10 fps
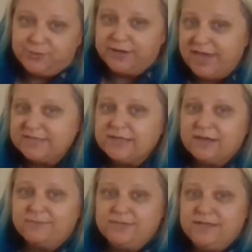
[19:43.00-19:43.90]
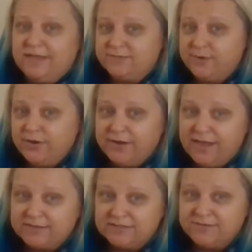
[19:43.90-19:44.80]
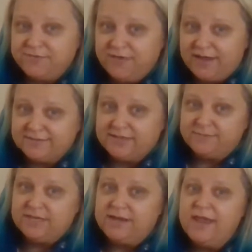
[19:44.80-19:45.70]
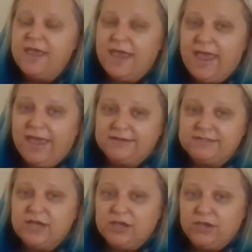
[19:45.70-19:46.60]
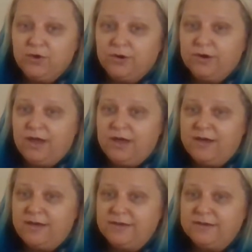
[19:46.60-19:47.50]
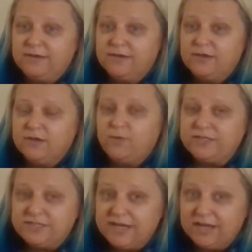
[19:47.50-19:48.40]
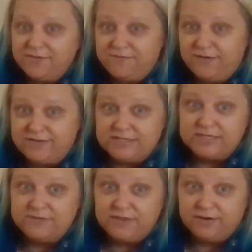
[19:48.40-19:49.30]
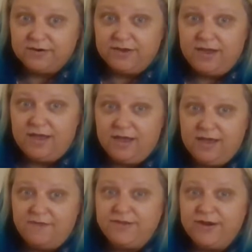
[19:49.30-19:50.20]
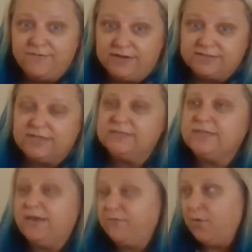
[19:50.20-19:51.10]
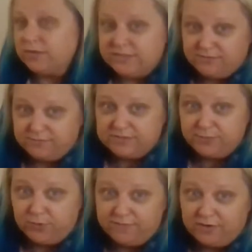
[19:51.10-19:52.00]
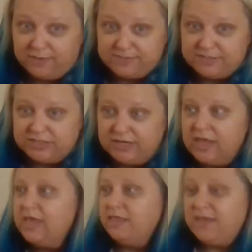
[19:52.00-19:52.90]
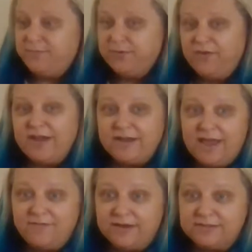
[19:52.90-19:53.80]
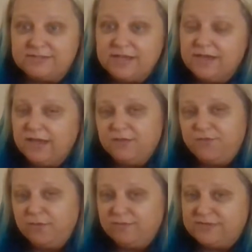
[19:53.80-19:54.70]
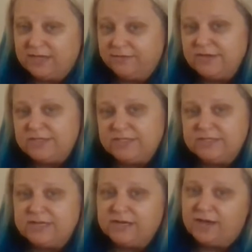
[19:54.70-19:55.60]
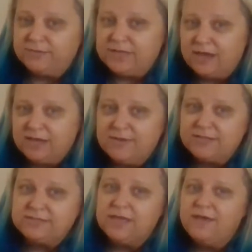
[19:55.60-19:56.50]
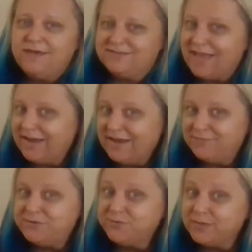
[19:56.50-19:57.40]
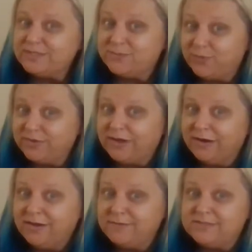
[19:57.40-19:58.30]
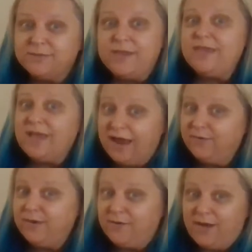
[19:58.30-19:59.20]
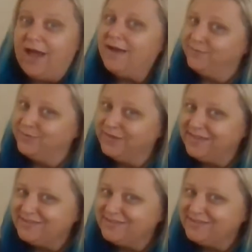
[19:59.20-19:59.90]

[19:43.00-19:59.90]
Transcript: where case law comes in. That's where your analysis of the facts comes in, and your questioning of the foundation of their evidence. Because, of course, in support of their opposition, they provided evidence in the form of declarations and a couple documents Is that enough to really support the arguments they're making? I don't know. I don't really think